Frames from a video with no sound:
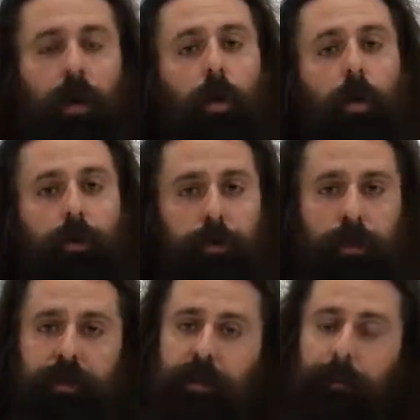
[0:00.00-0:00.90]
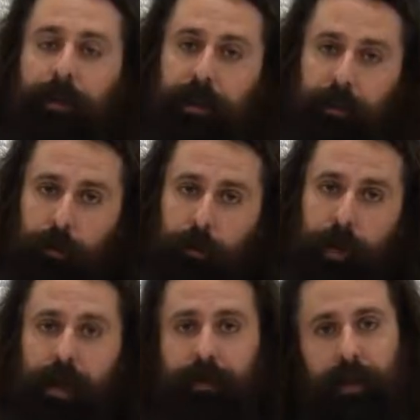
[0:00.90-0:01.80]
or doing something
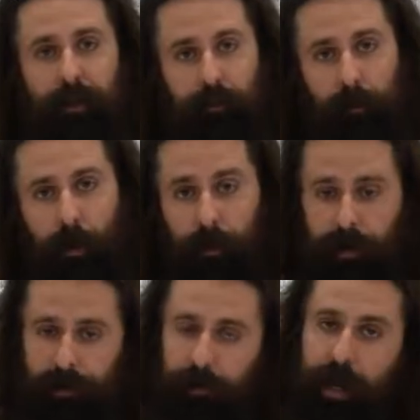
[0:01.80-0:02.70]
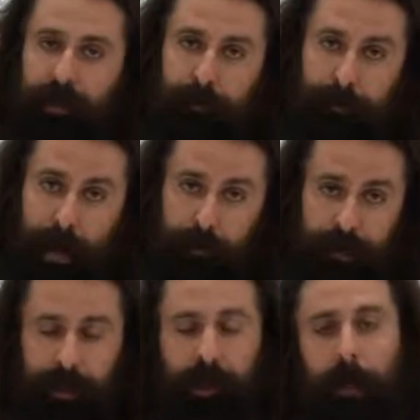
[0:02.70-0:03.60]
incorrect as far as
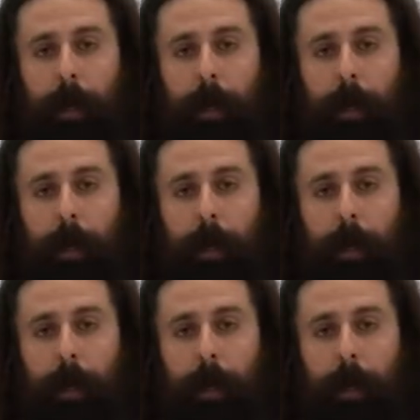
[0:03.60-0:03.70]
mounting.